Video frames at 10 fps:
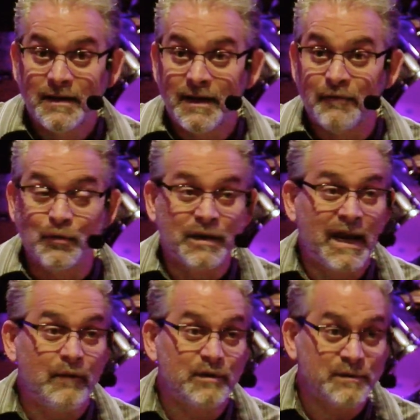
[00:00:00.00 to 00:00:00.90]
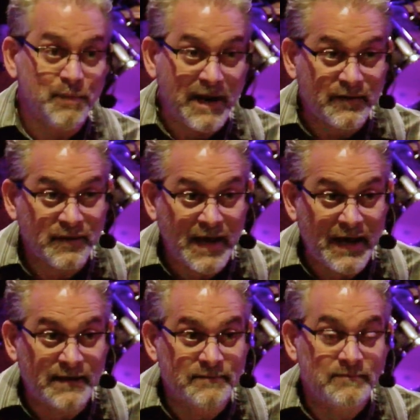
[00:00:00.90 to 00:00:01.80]
If you can't respect
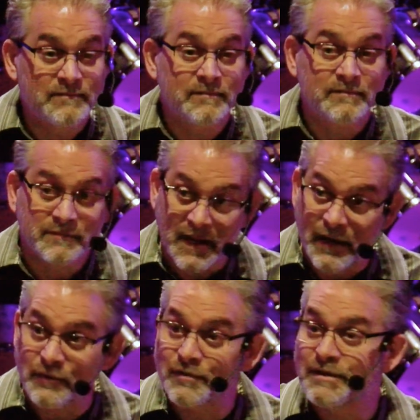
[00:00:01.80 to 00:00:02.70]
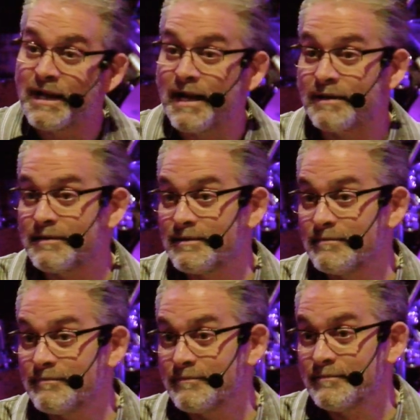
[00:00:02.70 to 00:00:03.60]
that, I understand.
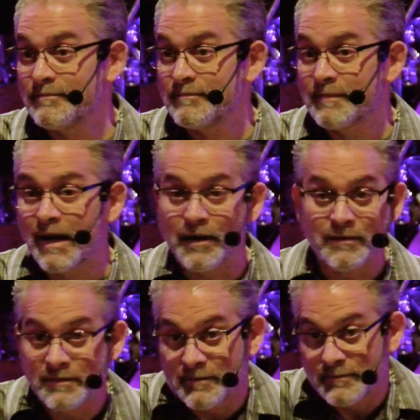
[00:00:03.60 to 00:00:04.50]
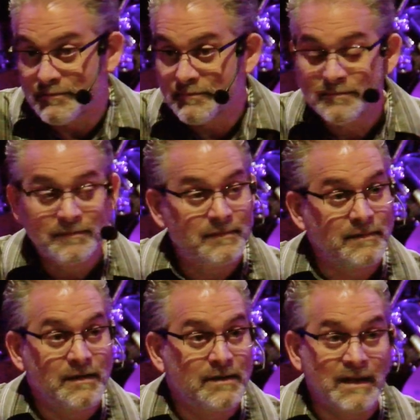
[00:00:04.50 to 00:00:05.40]
I don't, you know,
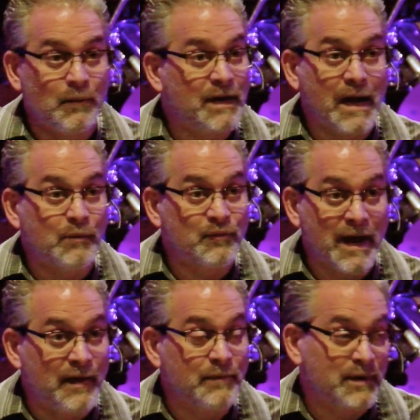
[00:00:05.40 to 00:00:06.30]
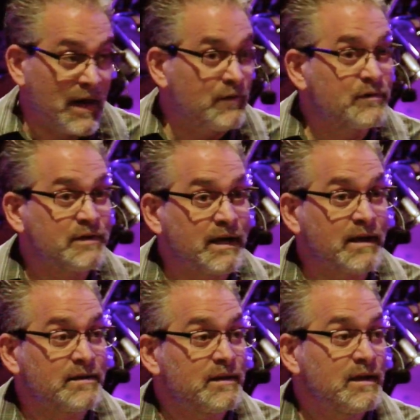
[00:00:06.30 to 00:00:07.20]
it's not what I would rather, but I
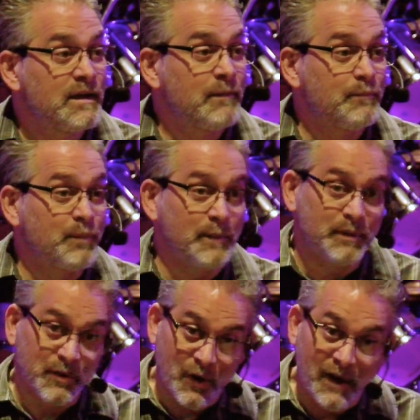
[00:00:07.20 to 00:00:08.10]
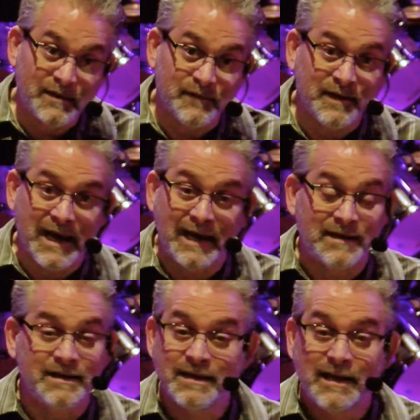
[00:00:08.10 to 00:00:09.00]
understand. But because of
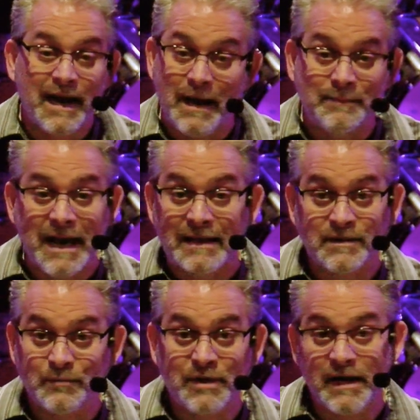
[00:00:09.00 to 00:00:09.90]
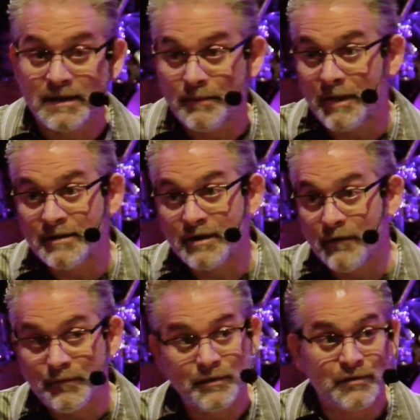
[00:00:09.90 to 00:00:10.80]
that, I'm not subjecting
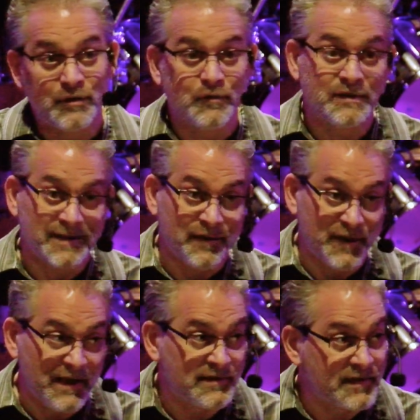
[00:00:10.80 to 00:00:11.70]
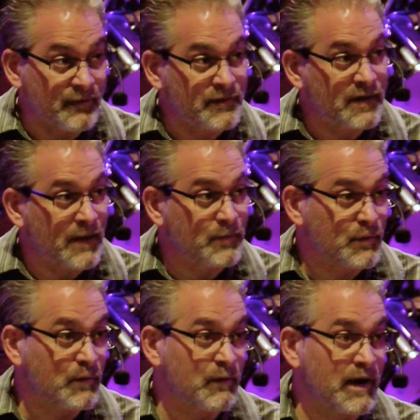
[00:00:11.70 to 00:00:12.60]
myself or the children to this every time
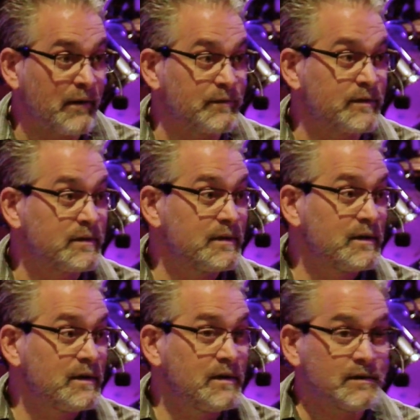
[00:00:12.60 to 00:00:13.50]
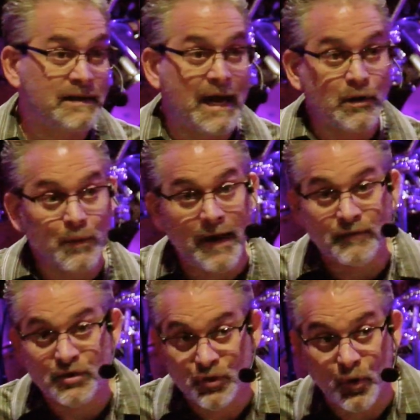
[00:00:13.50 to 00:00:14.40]
you're around. So now you have
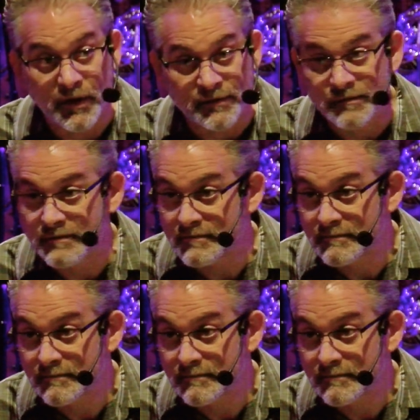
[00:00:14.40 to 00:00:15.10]
a choice.